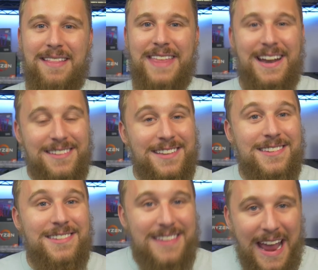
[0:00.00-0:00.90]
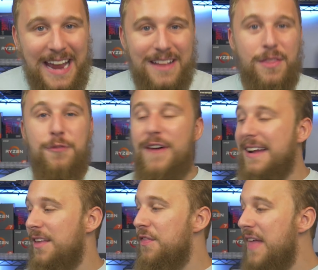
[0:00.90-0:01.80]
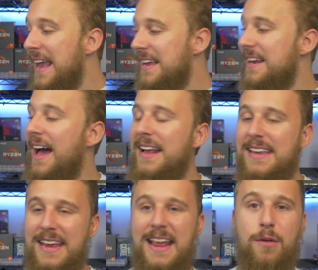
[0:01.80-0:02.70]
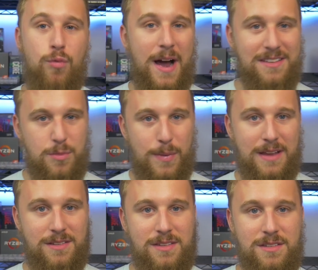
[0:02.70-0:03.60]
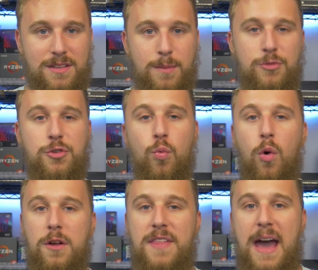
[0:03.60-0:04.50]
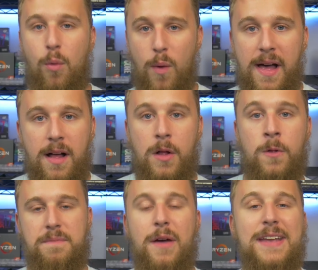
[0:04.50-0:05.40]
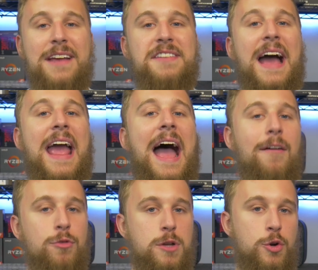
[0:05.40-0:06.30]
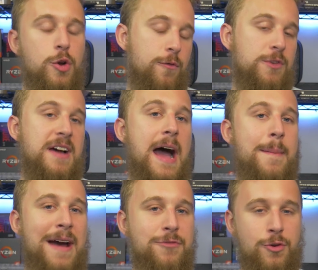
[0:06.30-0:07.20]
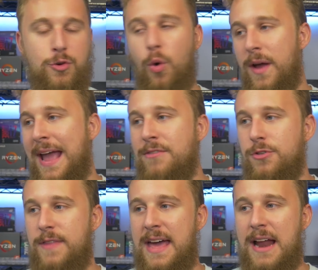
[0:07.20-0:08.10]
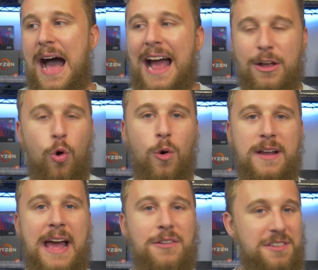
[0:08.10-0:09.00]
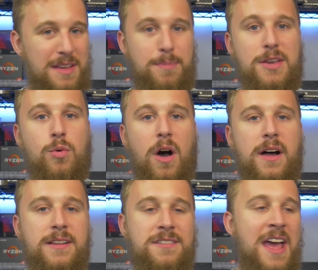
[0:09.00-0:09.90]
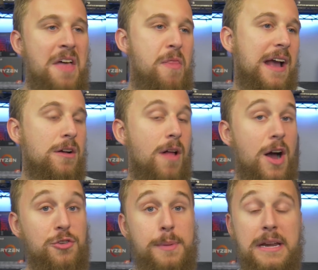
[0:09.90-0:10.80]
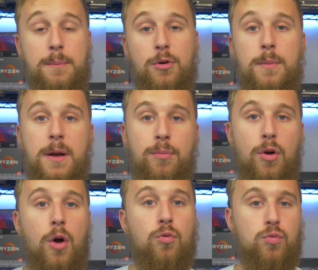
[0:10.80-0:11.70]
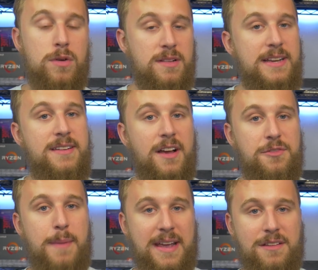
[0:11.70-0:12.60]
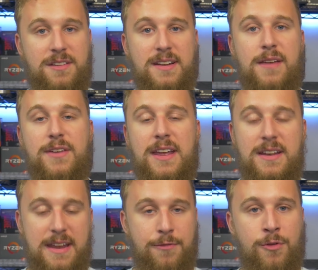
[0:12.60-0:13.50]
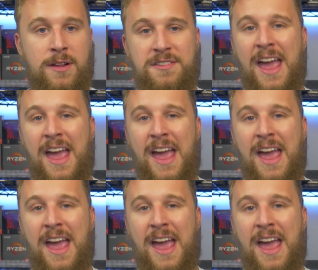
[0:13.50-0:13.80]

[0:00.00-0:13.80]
That is insane, the fact that they cannot get a Ryzen-based system to work that well. Now, yes, I have learned over time after going after that high core count C P U hunt that clock speed in Premiere Pro really does make a significant difference,